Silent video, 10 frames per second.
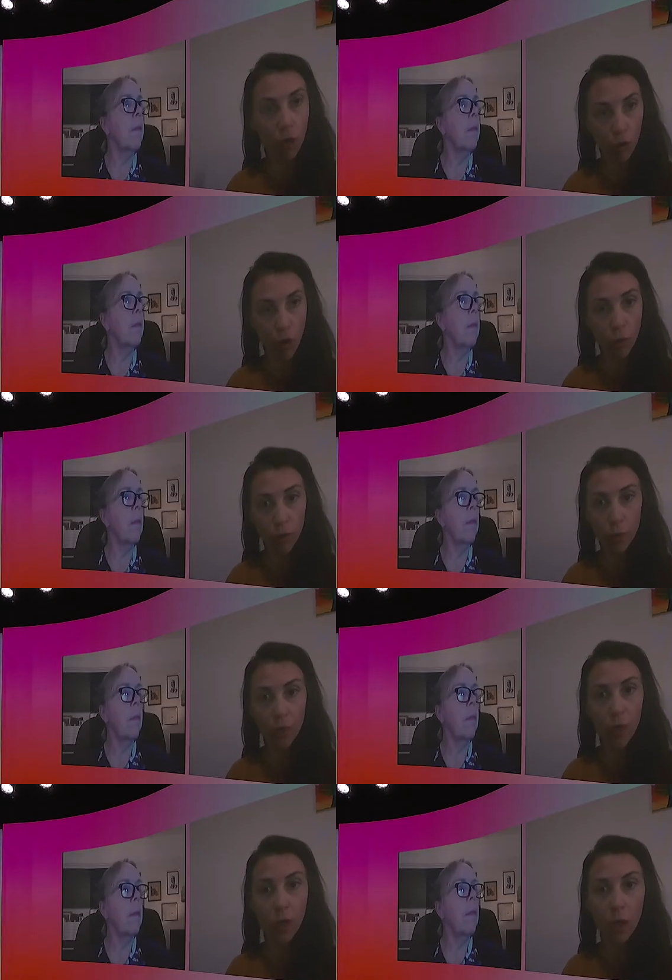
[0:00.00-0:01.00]
a growth
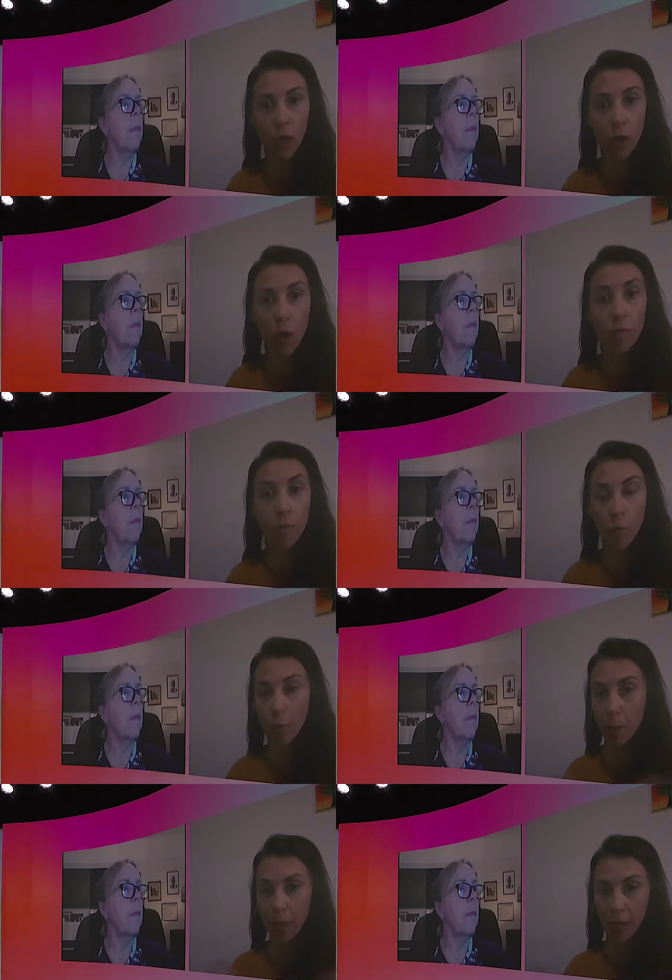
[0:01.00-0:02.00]
uh, of
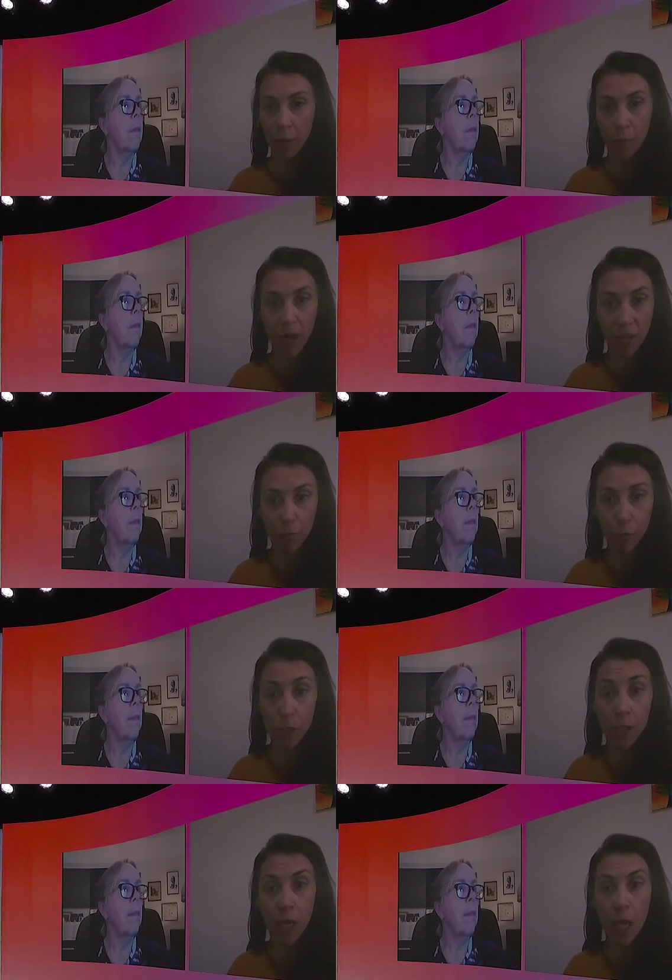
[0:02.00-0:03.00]
mobile banking platforms,